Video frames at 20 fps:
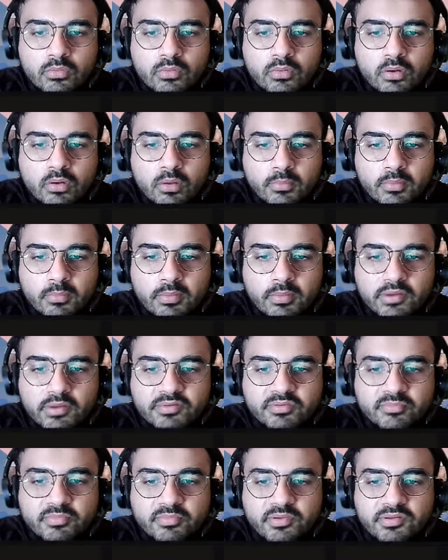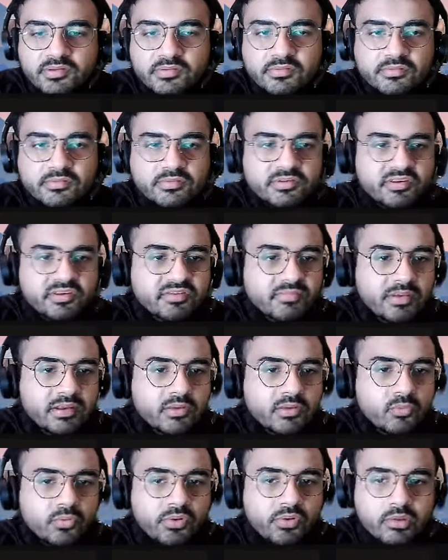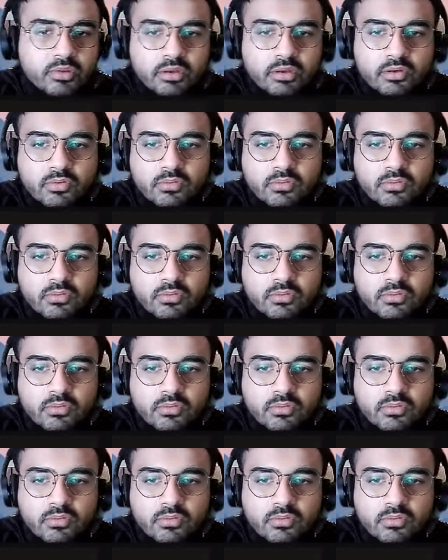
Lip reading: Or maybe let's just play queen c2.